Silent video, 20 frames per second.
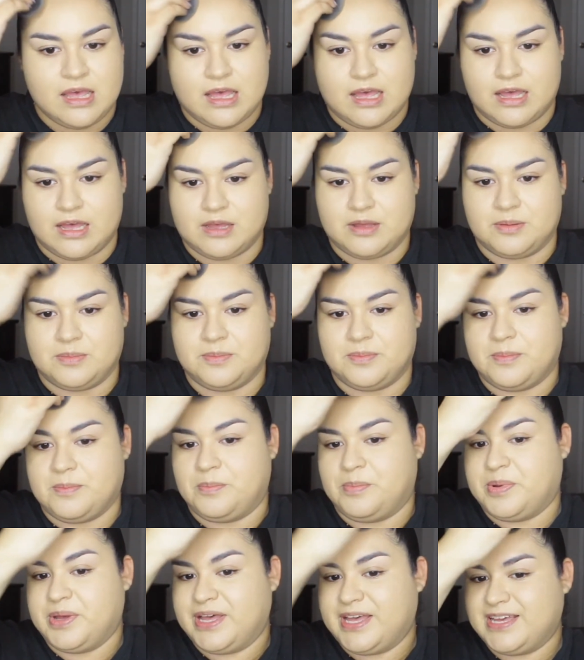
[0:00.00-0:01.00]

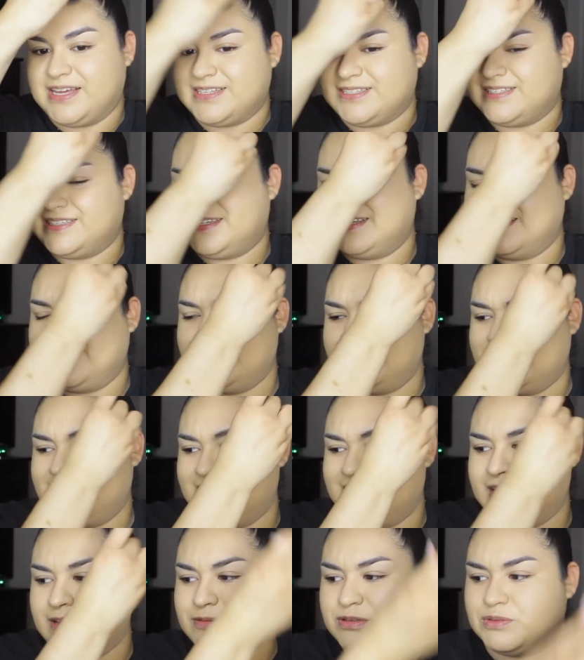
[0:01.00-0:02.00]
But
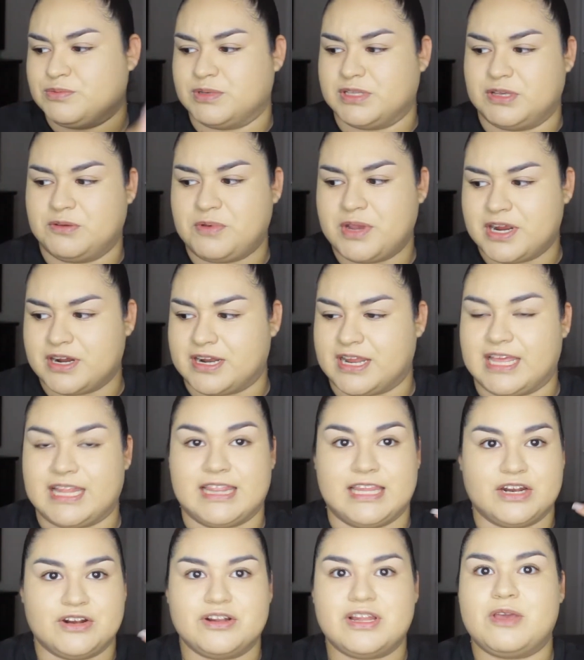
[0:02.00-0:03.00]
it was really weird. It
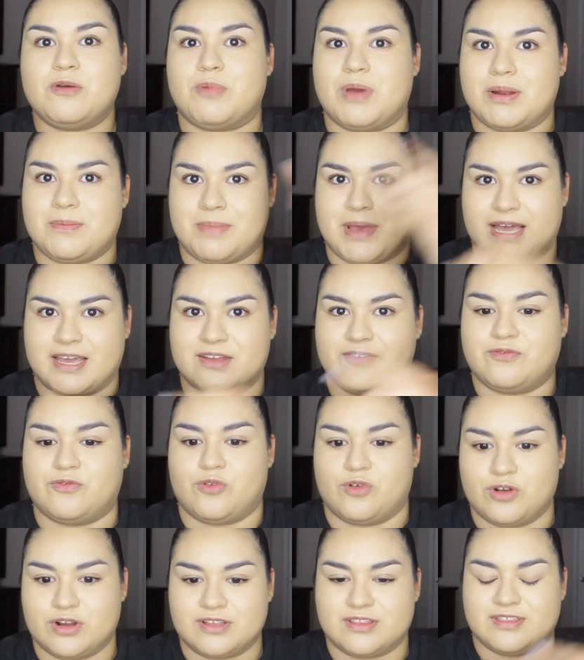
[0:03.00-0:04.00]
literally went back and
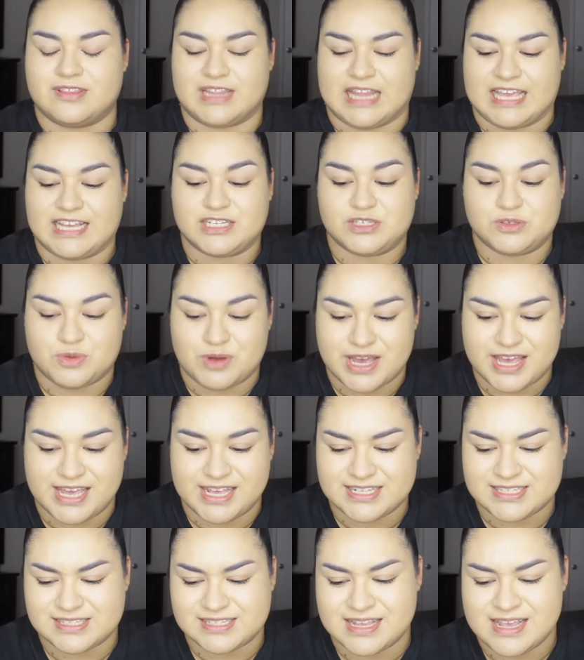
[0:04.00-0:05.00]
forth like
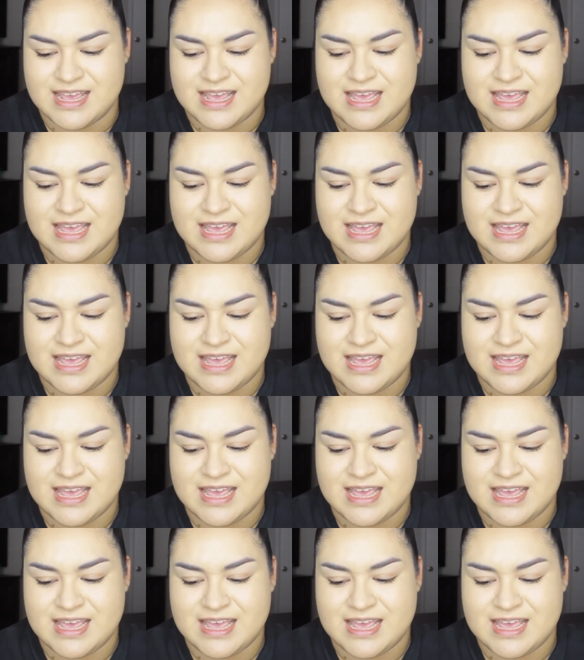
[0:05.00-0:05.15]
twice.